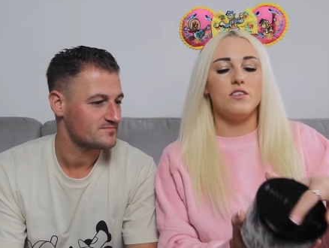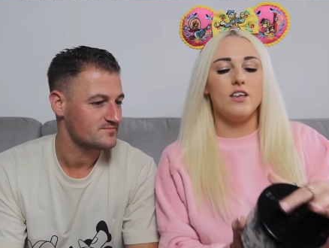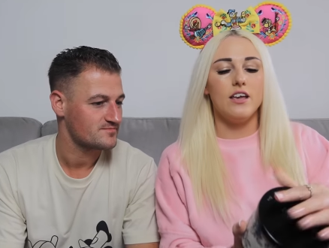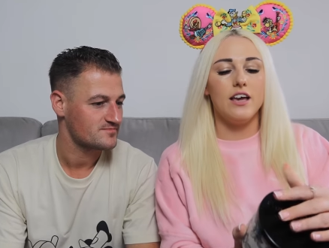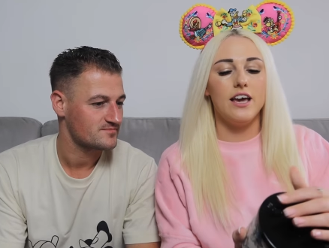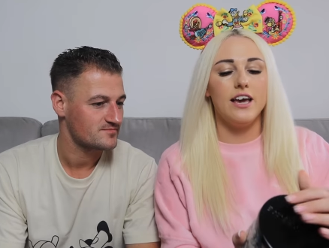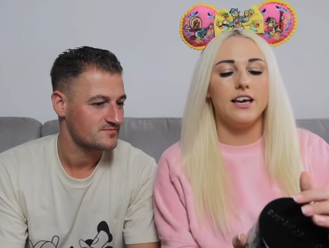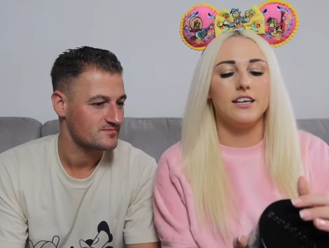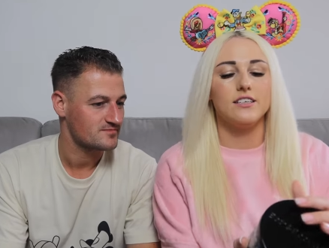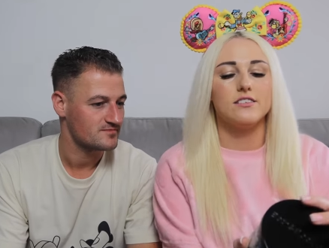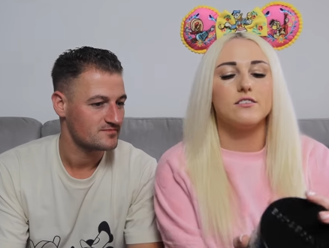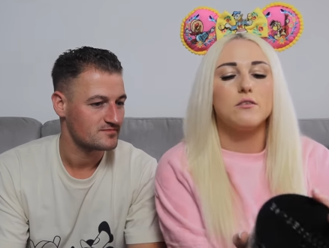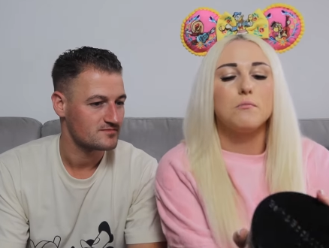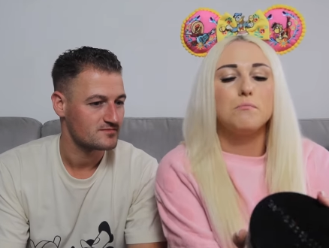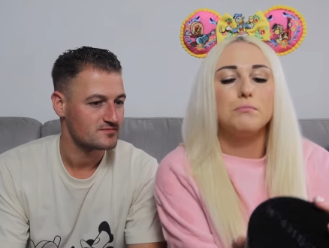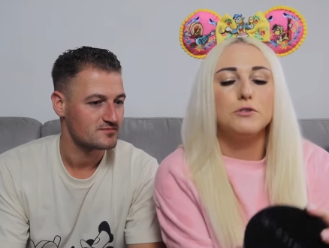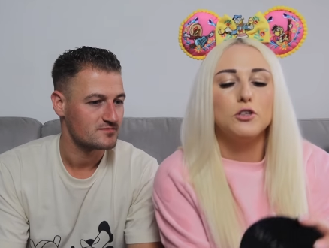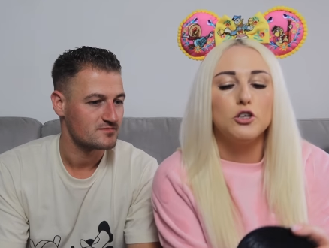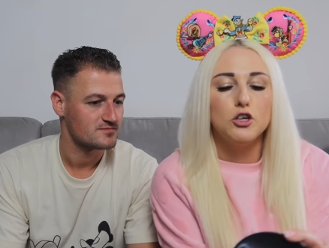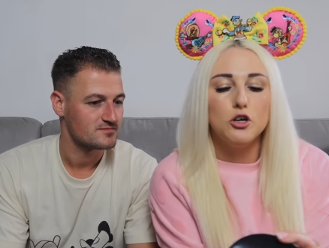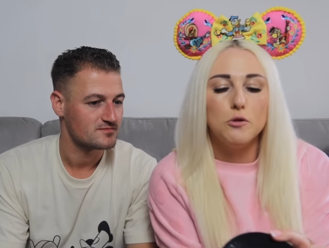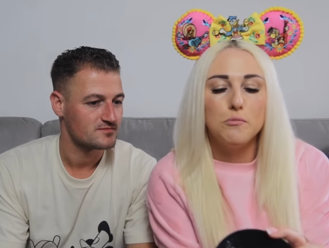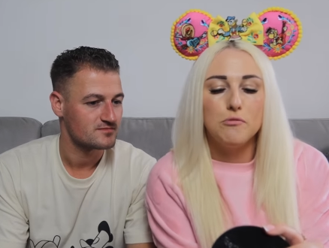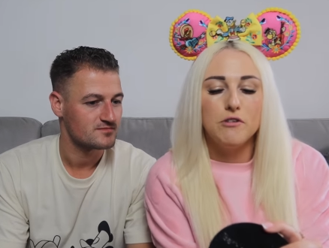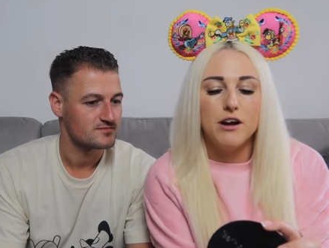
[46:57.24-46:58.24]
Speaker 1: is
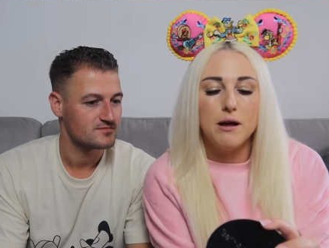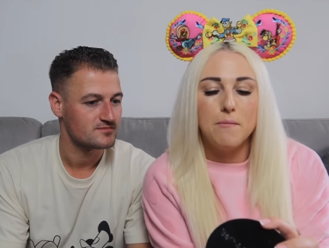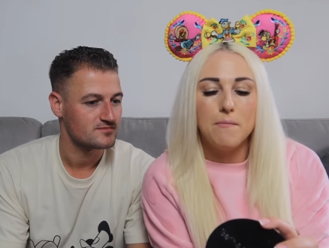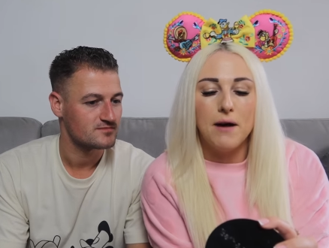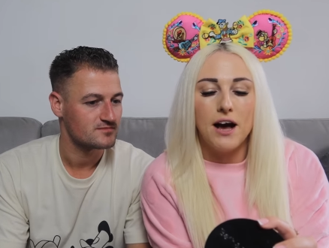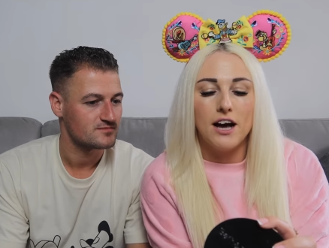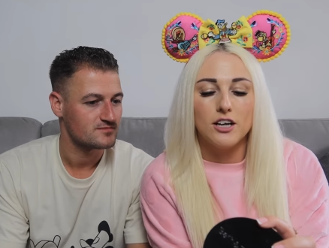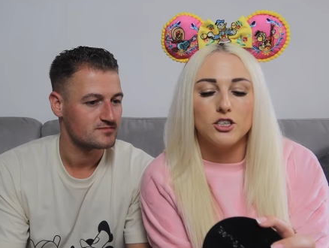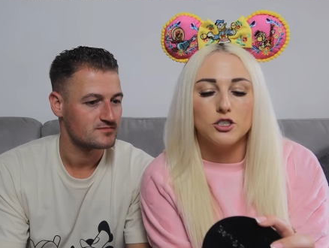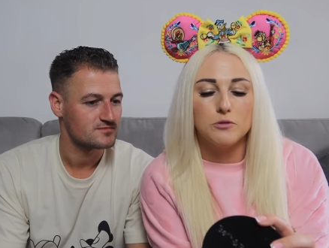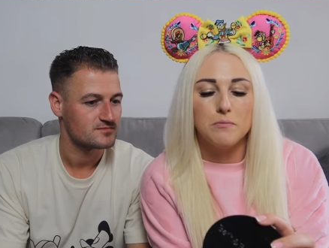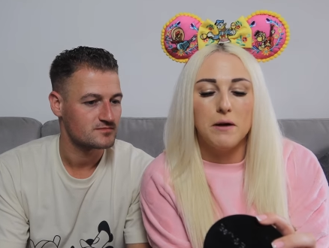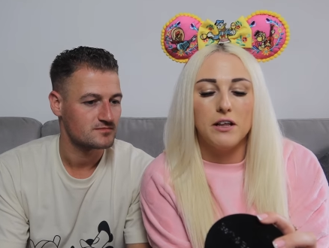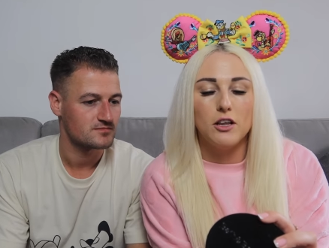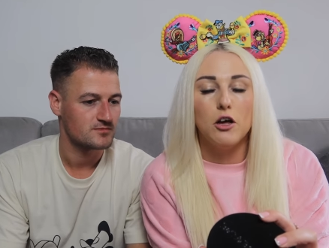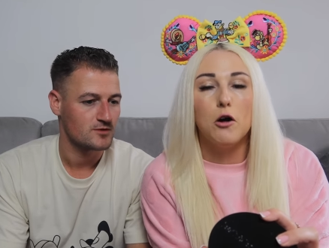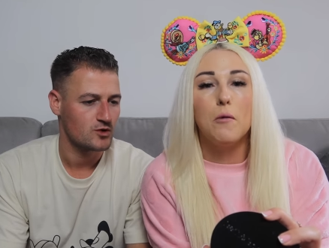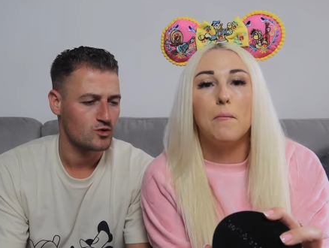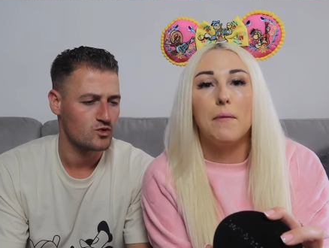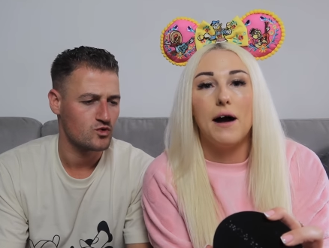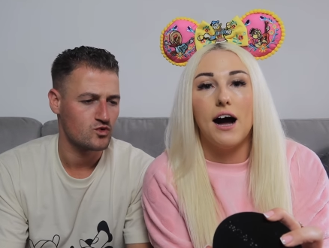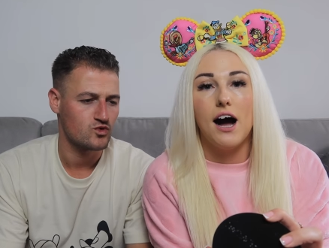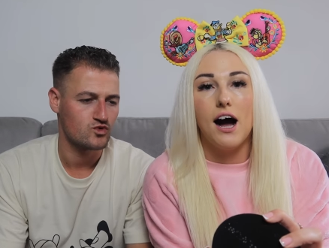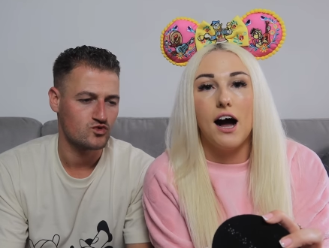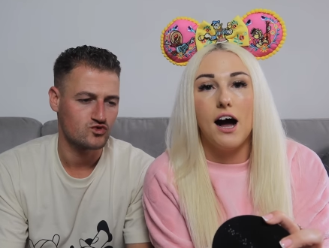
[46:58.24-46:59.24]
Blueberry Marshmallow
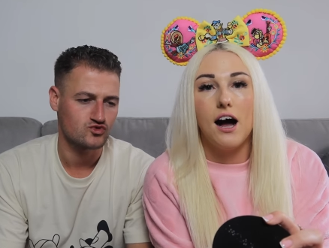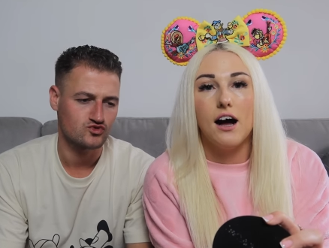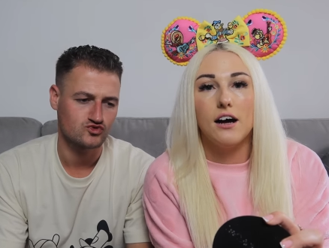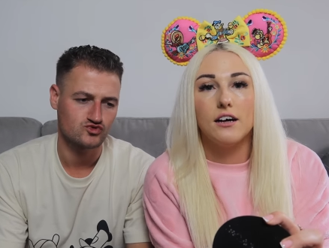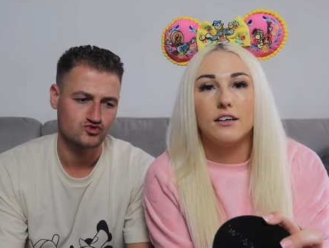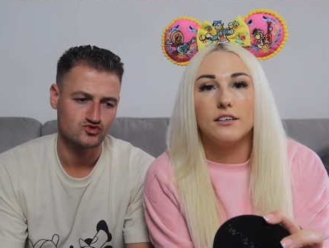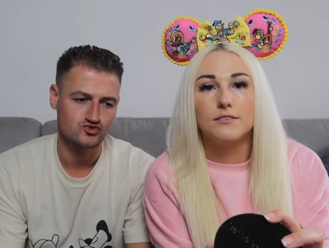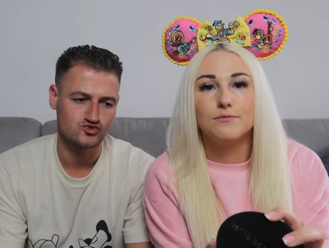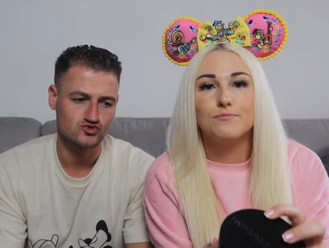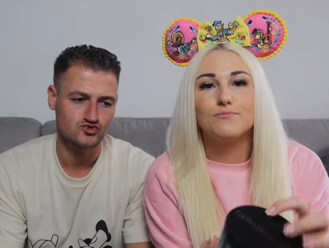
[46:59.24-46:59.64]
Bar.